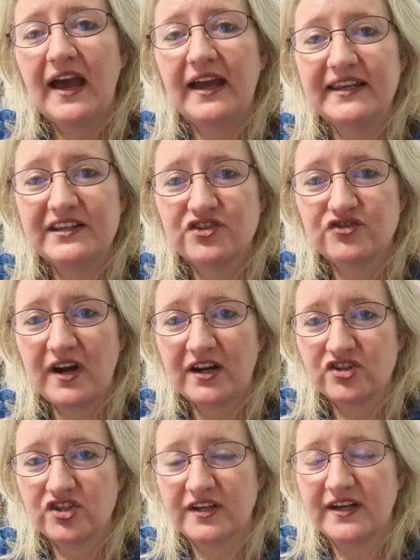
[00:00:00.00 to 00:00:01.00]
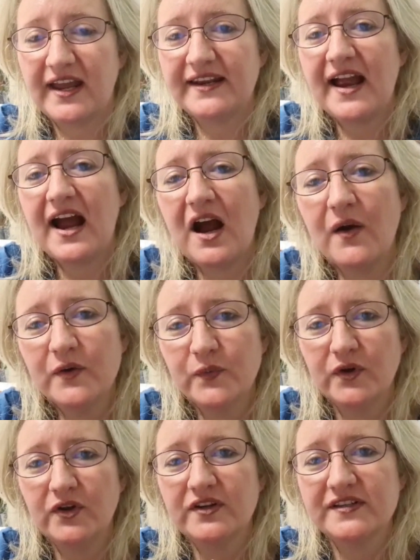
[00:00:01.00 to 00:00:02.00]
an instruction and how it
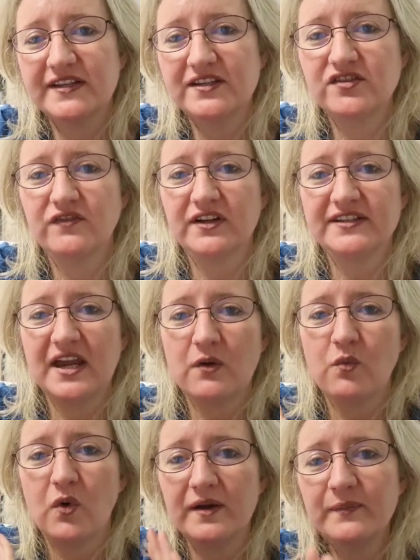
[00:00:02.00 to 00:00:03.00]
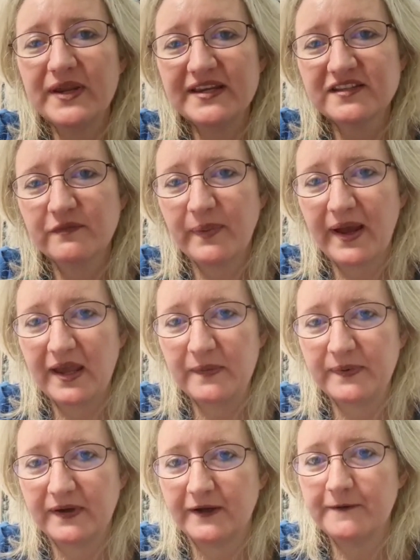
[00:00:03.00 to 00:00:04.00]
works is you've got to take one piece of
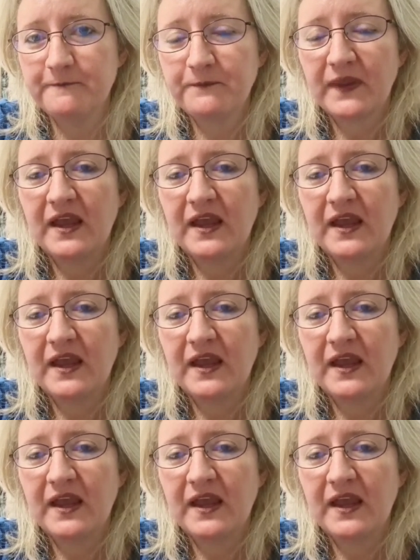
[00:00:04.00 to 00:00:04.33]
paper